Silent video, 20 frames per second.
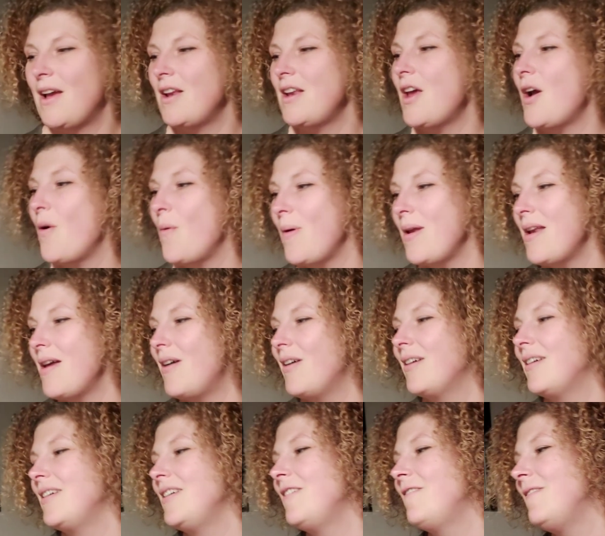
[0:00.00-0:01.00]
No, we're not
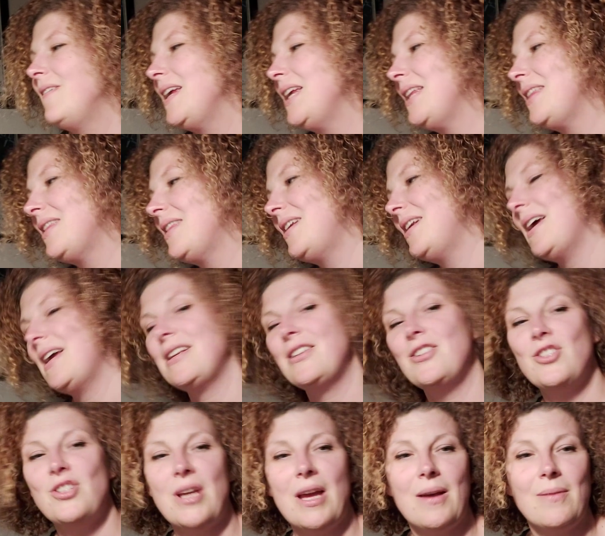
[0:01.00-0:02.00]
going to read the next
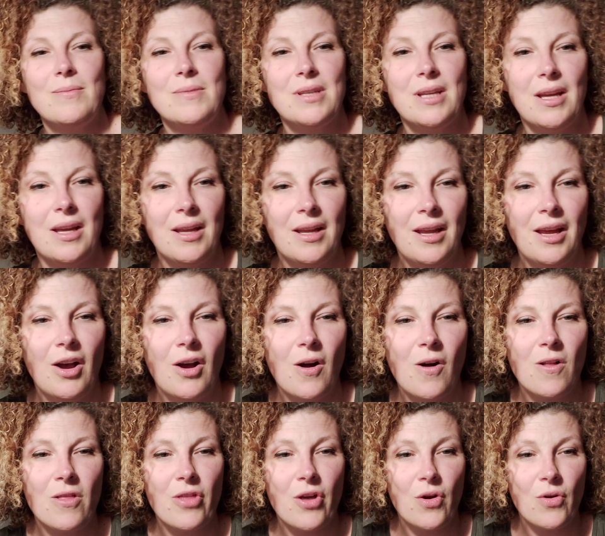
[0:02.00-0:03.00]
chapter.
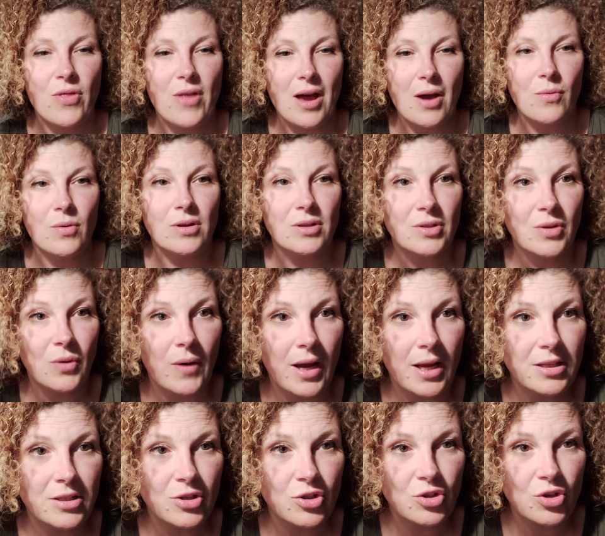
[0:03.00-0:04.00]
Although that was
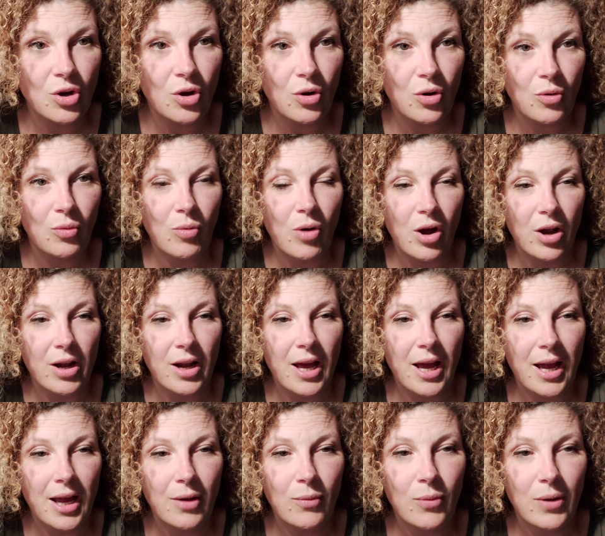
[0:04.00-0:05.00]
quite a short one,
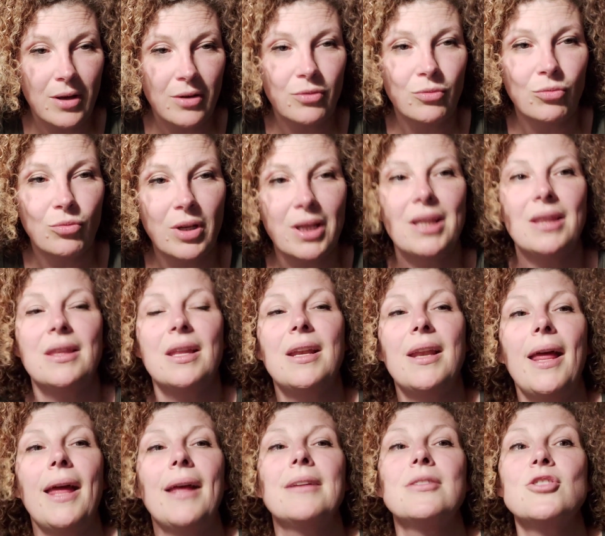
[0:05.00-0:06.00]
I will read the
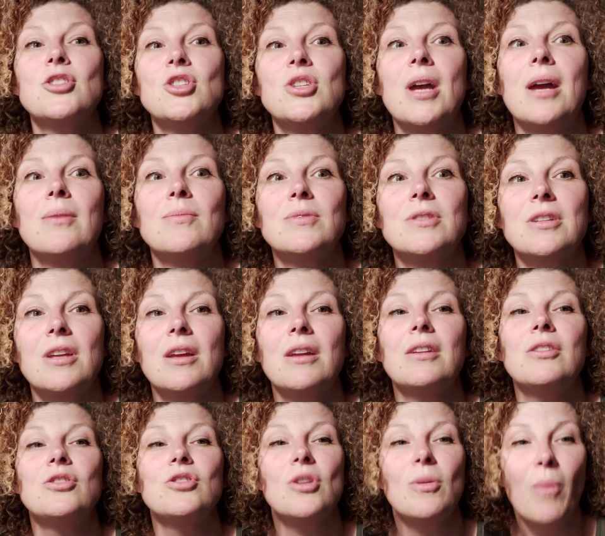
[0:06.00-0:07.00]
next chapter
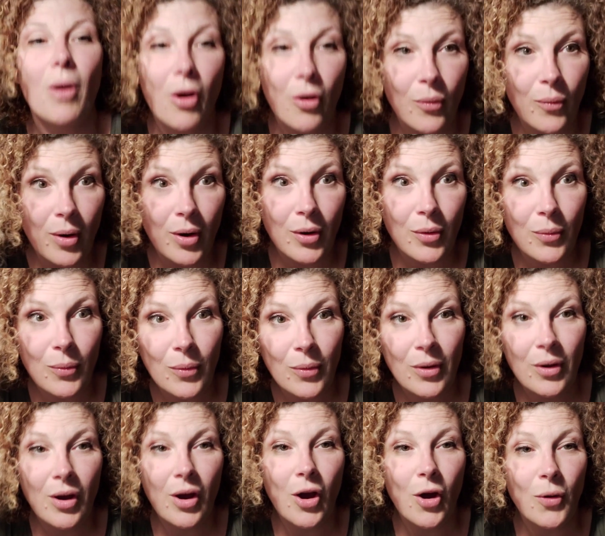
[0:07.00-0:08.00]
tomorrow.
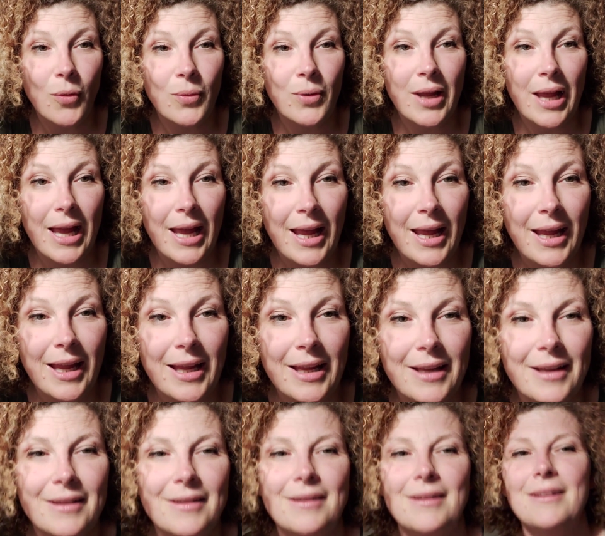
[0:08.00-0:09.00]

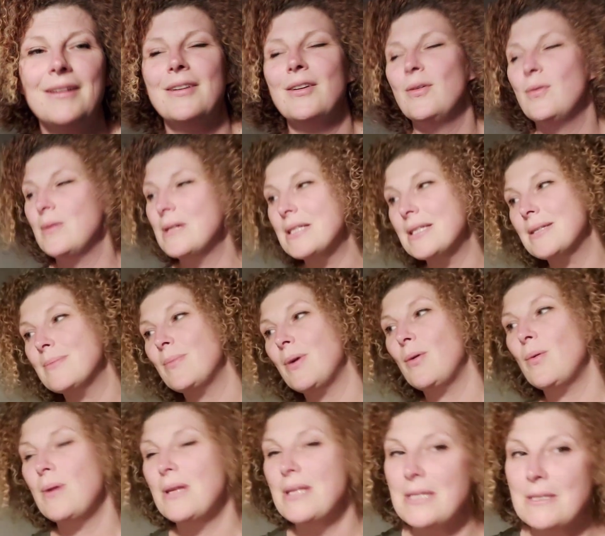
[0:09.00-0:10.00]
Okay. Whisper,
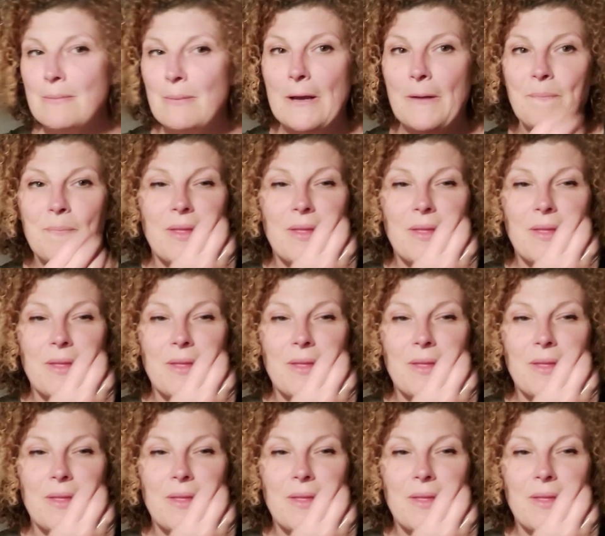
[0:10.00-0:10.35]
whisper.